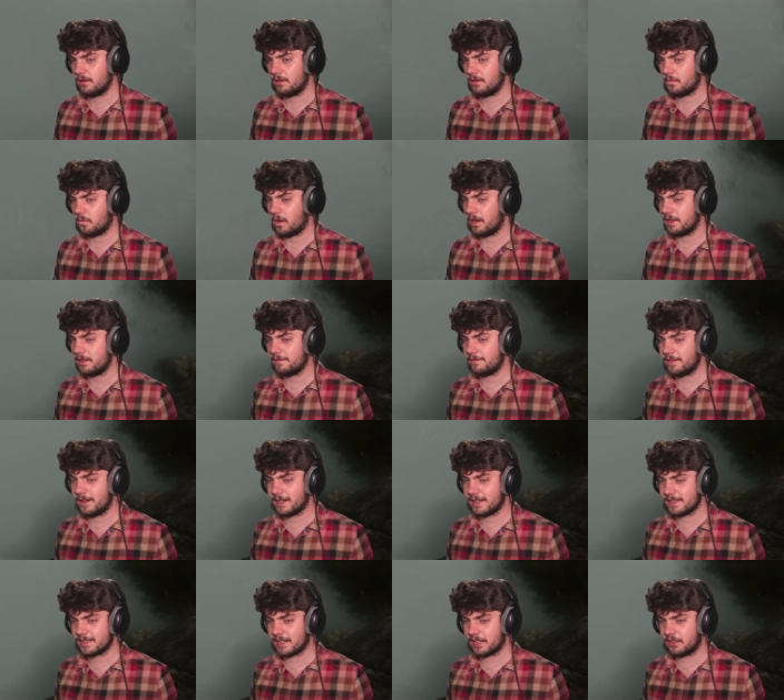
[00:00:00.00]
Why the
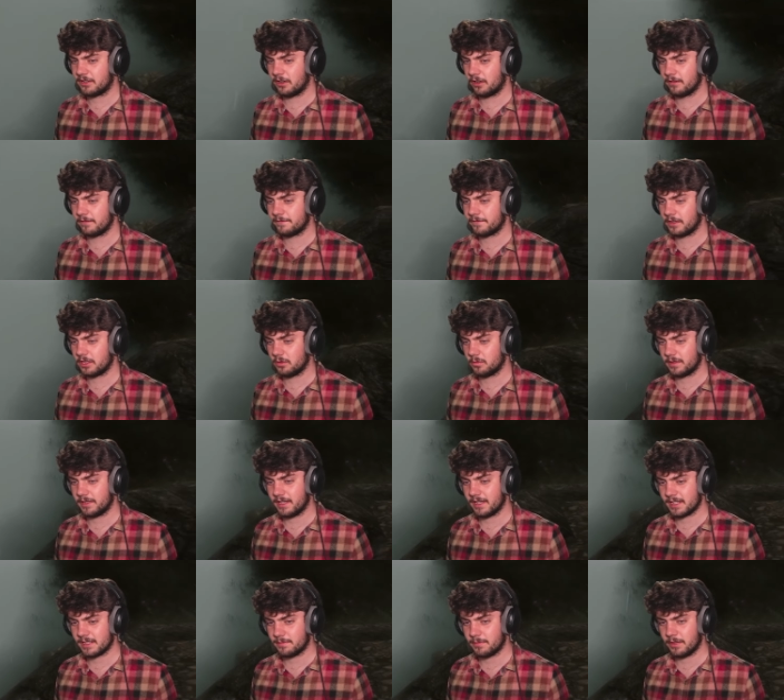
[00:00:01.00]
fuck is a goat following
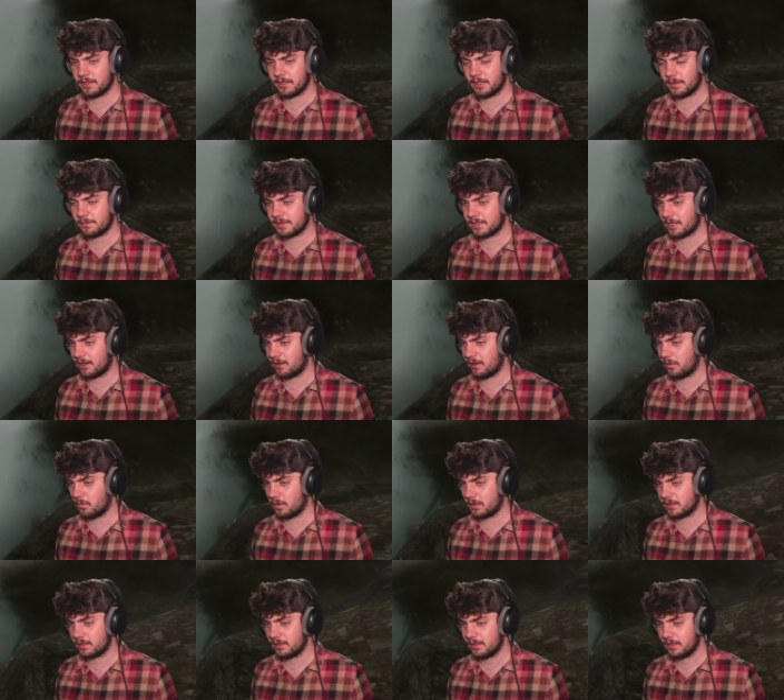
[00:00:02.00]
Esbern? I'm sorry, what?